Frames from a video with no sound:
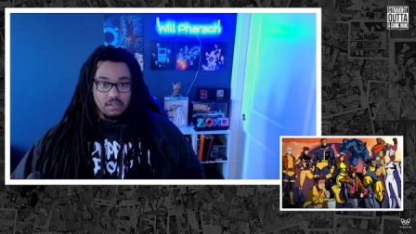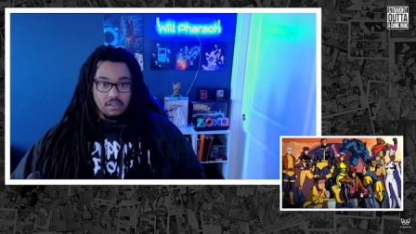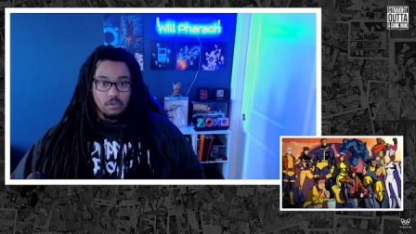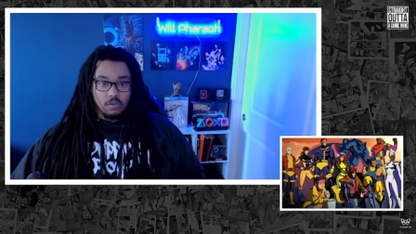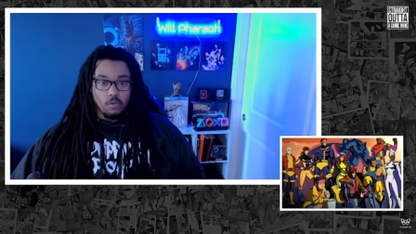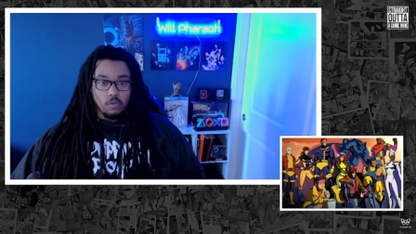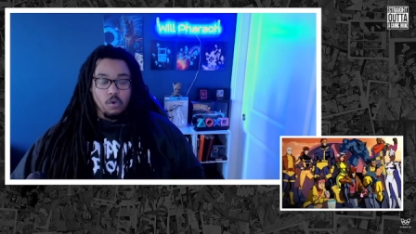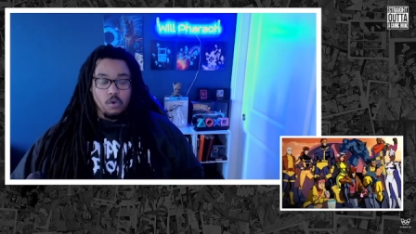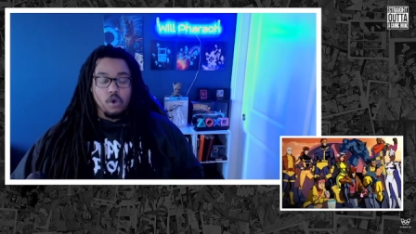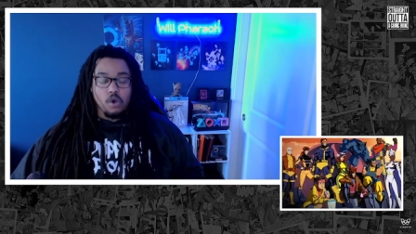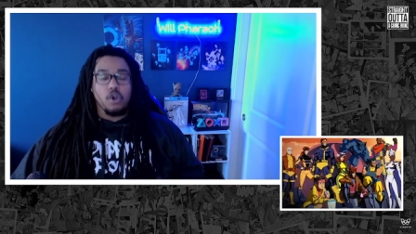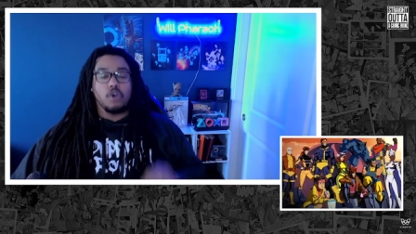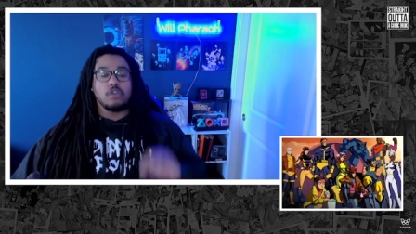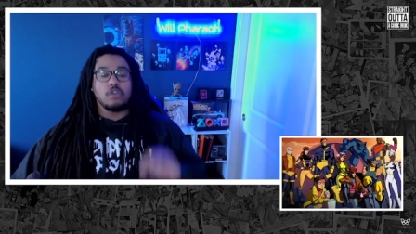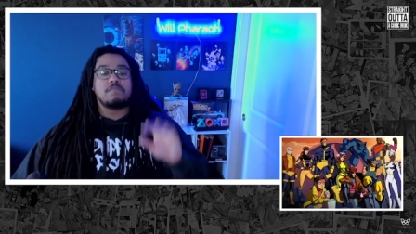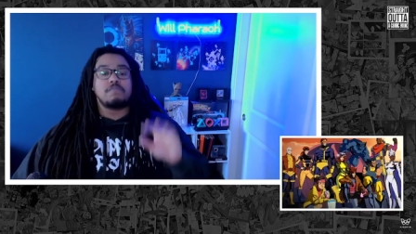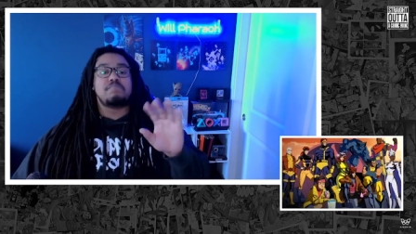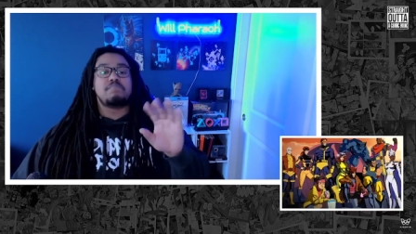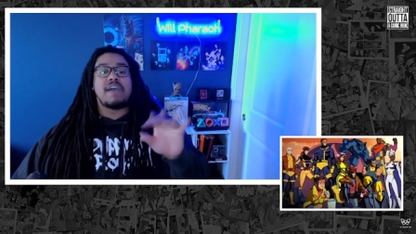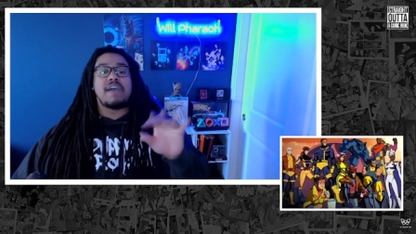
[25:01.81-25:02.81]

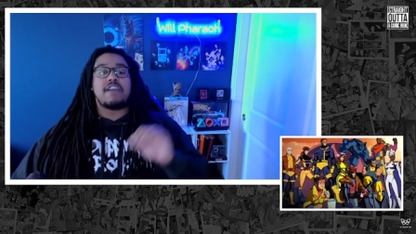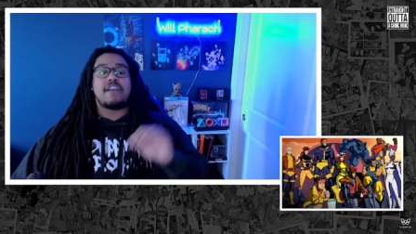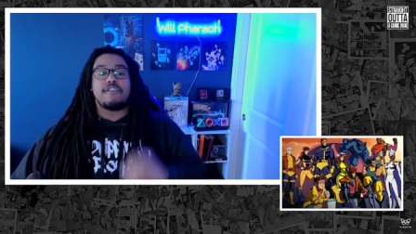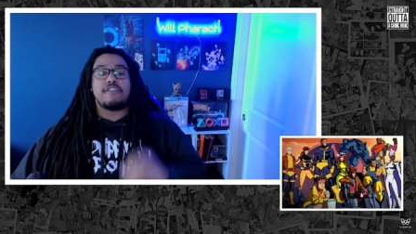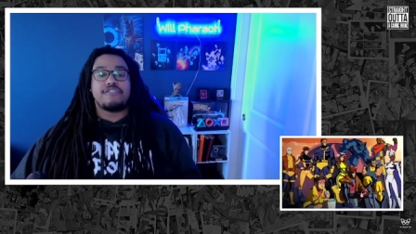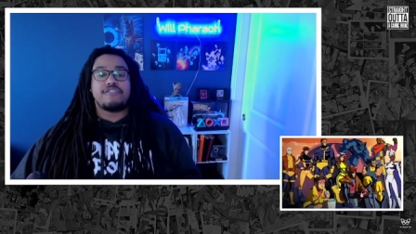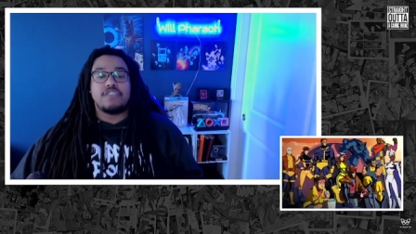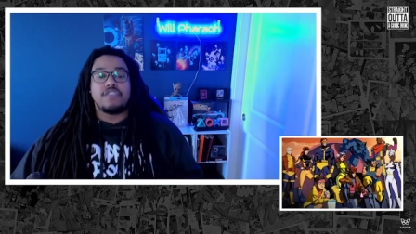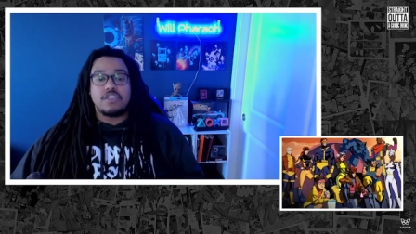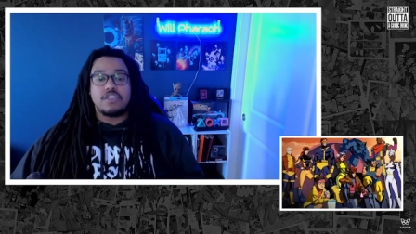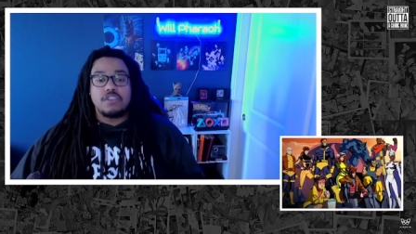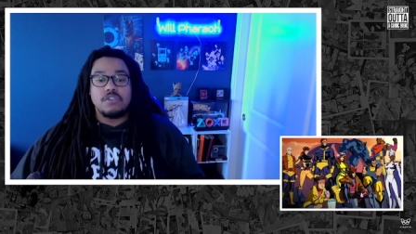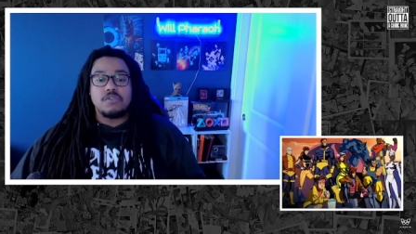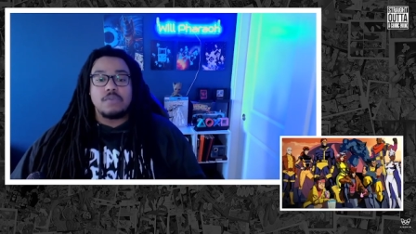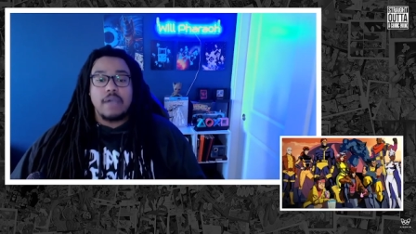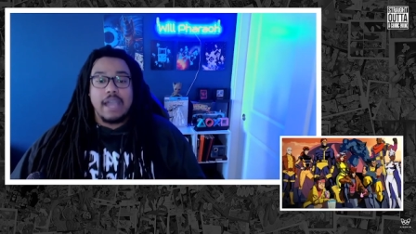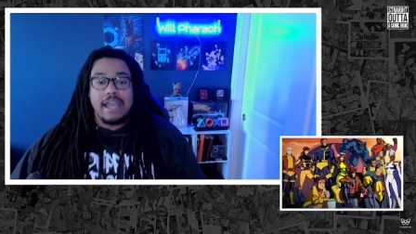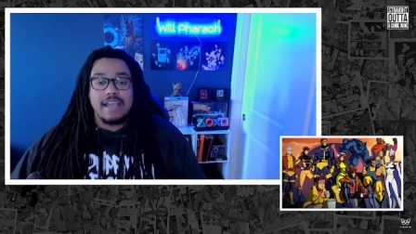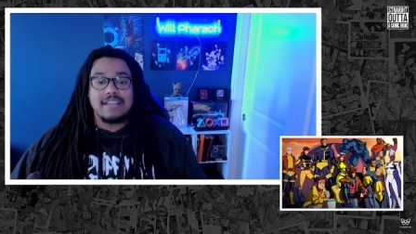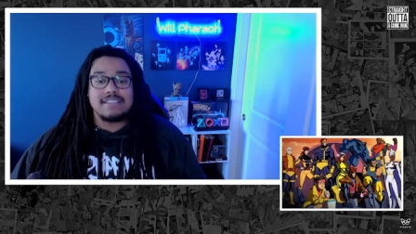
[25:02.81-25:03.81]
world better for you
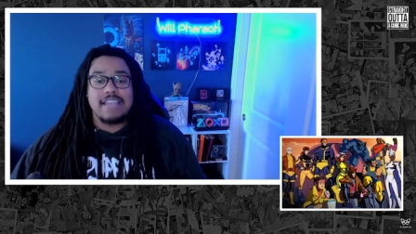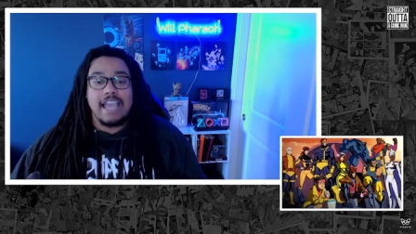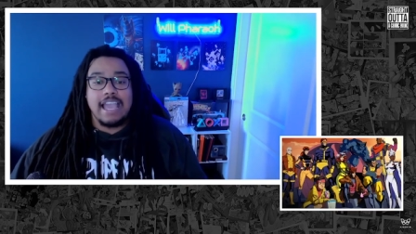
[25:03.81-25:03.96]
as